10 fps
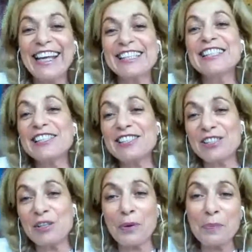guess this is
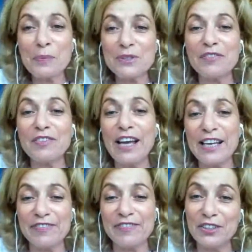the purpose of
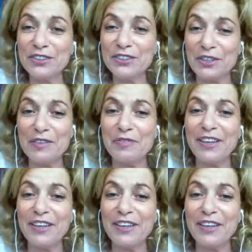life, no? To have